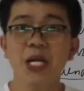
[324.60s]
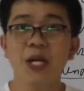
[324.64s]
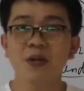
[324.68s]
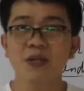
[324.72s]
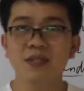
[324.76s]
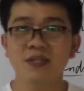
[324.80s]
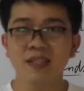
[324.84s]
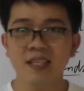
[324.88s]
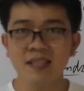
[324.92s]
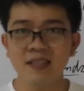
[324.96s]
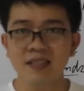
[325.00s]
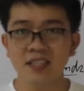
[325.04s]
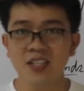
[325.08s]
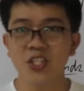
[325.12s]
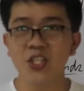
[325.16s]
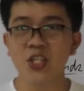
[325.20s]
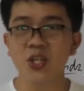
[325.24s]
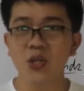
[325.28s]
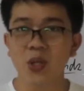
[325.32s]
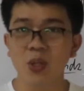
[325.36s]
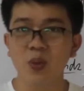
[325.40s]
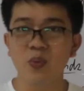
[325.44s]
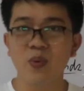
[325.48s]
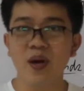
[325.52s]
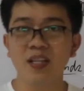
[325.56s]
since that you
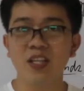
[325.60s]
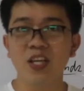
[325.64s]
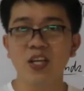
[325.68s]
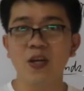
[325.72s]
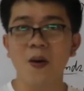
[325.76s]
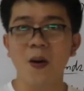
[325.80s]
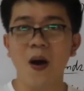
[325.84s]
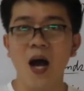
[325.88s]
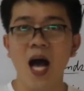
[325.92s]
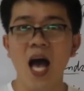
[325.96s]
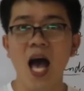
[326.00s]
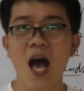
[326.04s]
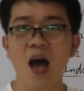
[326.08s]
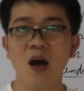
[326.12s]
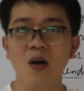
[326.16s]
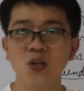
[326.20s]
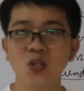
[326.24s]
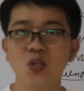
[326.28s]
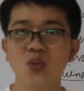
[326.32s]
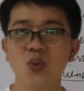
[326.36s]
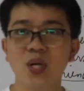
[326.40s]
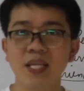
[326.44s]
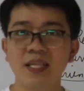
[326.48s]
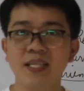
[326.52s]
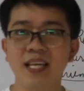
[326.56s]
already know how
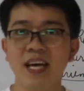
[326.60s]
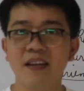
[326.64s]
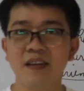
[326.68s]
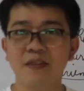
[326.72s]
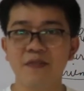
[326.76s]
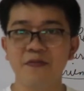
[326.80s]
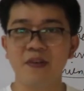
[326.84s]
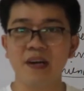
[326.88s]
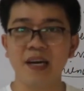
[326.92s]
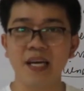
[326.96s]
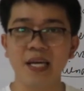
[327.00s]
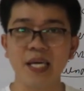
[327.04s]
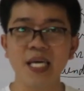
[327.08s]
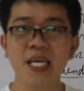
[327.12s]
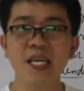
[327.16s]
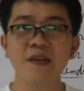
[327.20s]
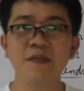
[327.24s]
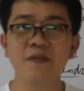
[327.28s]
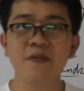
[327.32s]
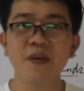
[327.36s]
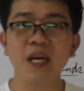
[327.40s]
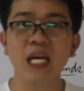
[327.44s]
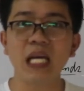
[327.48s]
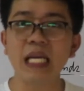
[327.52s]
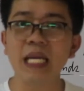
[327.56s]
to identify if
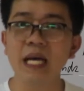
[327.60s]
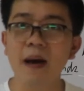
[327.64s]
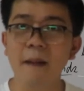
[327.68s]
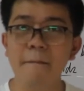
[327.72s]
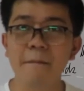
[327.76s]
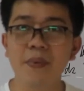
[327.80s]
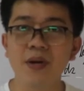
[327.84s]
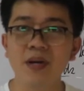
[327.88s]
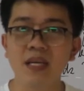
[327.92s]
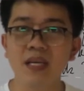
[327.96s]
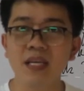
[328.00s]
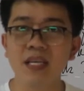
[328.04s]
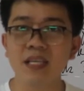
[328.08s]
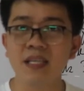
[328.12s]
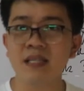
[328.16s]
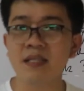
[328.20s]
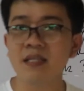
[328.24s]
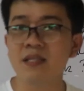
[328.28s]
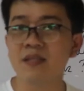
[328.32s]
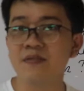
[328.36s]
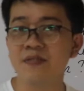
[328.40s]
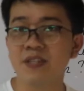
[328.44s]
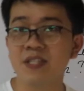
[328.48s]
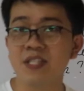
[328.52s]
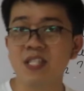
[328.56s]
a number is
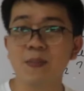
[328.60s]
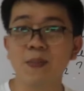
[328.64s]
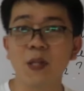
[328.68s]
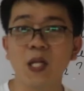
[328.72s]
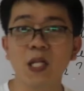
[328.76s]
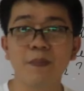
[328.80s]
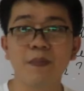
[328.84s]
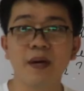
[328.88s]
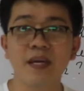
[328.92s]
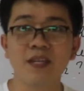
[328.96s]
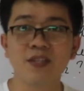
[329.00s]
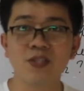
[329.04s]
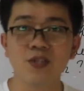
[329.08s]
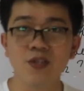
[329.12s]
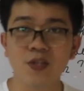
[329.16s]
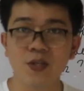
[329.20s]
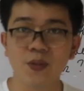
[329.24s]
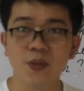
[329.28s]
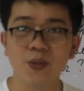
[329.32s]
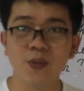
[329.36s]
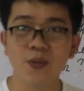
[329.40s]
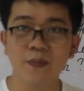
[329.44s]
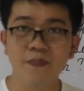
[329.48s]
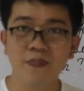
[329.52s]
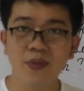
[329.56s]
divisible by
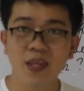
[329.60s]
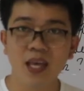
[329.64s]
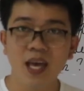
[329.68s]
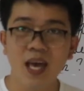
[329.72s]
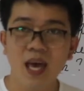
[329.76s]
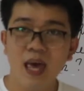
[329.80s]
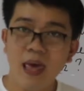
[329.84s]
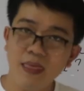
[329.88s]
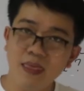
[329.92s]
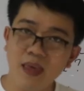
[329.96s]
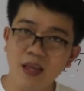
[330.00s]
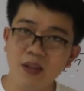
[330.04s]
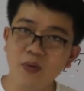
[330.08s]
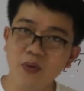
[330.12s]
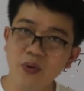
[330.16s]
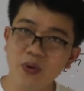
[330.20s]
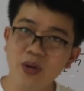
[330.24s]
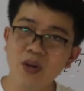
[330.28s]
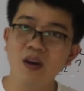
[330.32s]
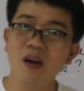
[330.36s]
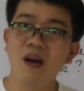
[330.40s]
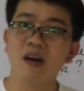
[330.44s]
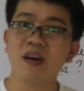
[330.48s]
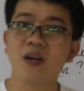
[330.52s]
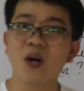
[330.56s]
2, then
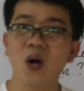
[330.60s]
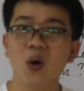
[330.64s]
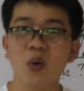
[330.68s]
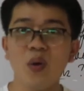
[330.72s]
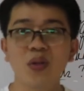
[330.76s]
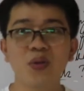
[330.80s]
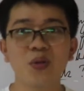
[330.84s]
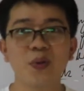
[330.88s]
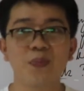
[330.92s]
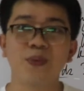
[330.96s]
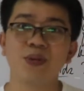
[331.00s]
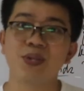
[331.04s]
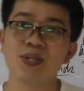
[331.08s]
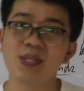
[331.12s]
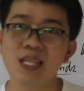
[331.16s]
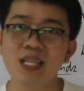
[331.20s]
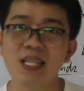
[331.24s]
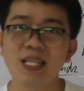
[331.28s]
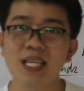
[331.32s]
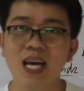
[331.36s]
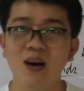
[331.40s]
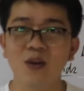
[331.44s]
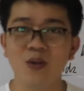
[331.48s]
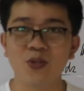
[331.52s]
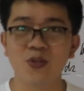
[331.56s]
we are going to proceed
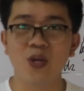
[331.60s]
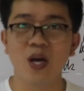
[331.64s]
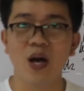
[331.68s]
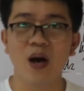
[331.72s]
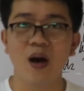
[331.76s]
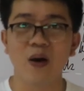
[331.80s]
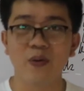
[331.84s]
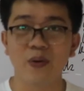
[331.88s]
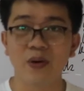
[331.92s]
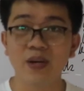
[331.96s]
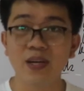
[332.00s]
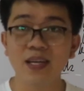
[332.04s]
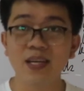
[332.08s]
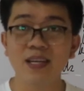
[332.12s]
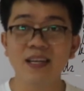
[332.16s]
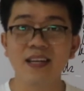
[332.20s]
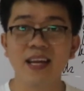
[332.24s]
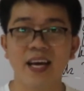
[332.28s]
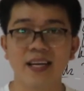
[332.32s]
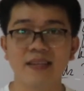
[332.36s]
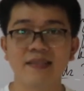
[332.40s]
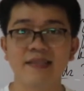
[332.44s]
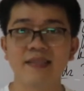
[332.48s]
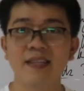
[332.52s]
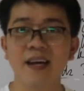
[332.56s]
now to our
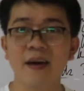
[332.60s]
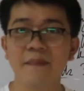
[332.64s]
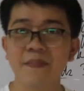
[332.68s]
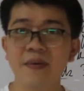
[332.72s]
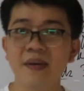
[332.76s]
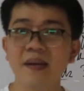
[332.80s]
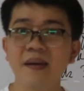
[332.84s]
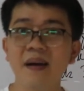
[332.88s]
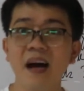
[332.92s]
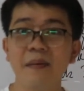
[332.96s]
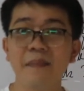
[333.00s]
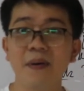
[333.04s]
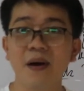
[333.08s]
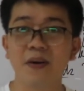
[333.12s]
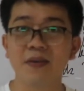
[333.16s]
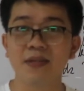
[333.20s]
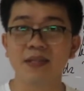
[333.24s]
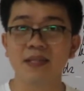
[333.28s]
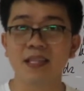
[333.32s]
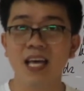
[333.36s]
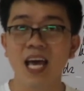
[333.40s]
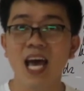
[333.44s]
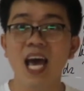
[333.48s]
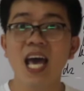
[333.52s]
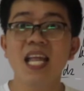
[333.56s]
next topic
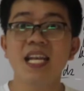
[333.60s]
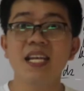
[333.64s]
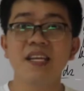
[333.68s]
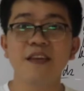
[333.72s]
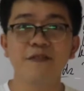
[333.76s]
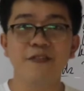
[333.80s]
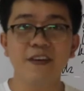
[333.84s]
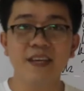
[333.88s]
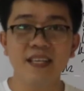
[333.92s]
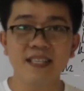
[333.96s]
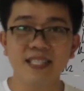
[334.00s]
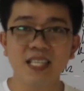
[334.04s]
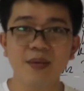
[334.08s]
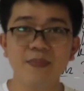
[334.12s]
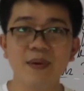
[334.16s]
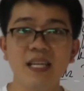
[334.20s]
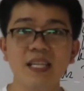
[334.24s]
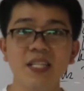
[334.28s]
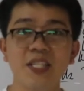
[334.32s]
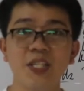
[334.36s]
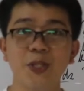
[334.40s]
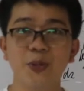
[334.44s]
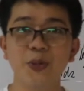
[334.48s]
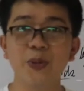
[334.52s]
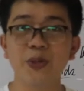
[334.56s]
about
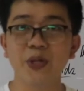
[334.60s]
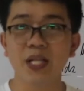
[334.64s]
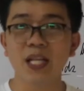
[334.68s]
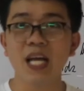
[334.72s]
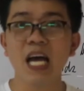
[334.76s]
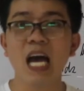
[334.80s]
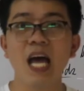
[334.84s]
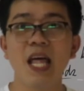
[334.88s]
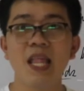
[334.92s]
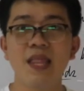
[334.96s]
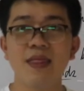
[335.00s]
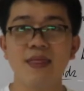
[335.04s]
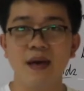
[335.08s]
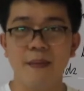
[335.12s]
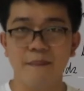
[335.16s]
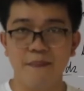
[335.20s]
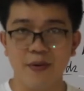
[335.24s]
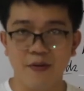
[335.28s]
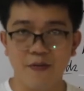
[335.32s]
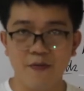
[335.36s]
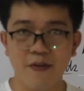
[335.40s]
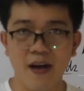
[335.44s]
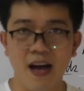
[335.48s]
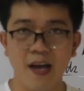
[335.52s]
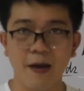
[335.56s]
divisibility rule
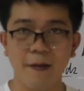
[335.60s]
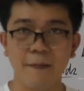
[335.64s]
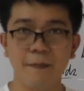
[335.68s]
number 5.